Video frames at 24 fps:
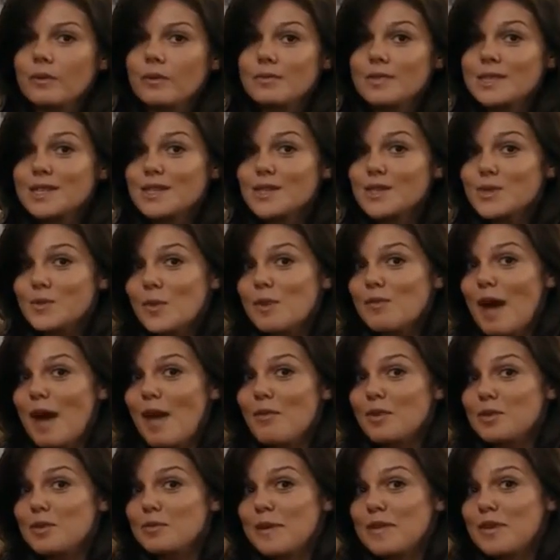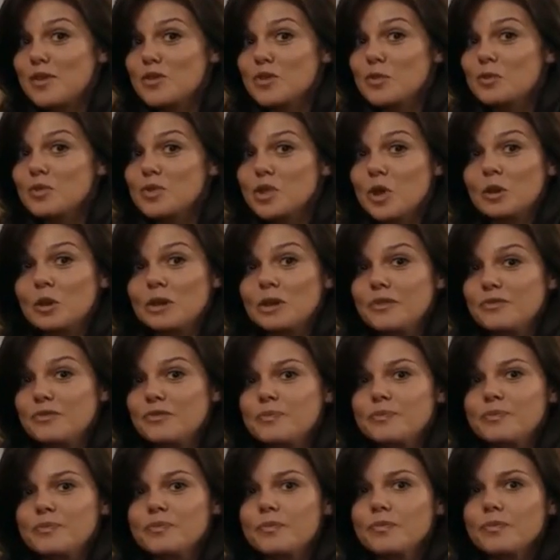Since we met, we spent the sum total
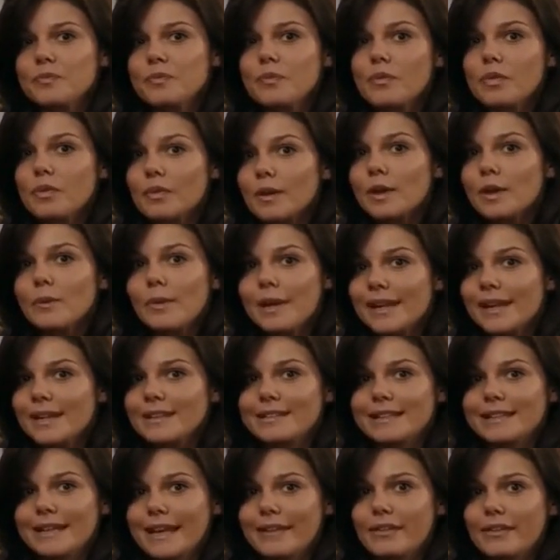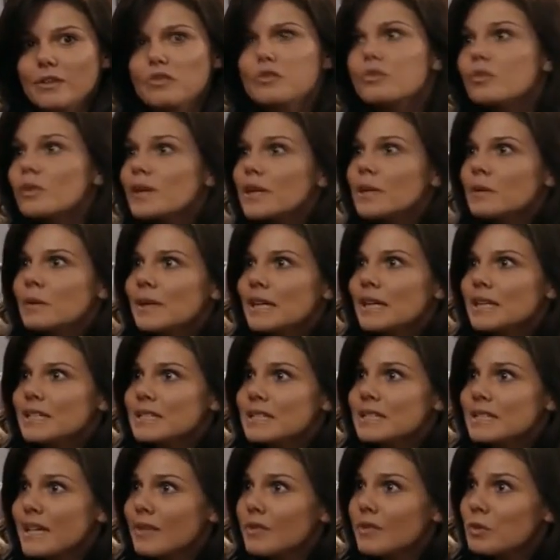of three weeks together. Three
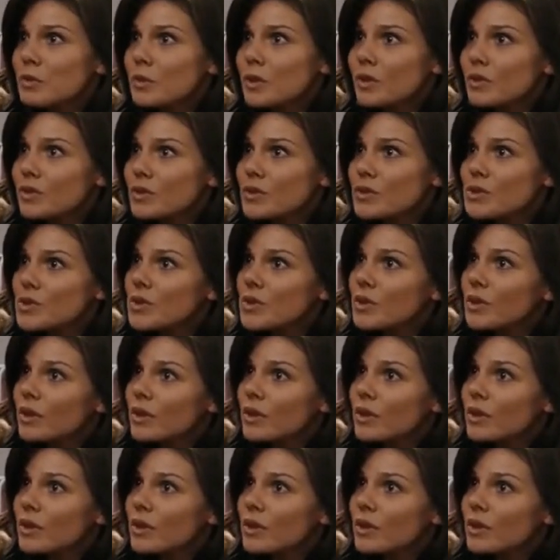weeks and seven months.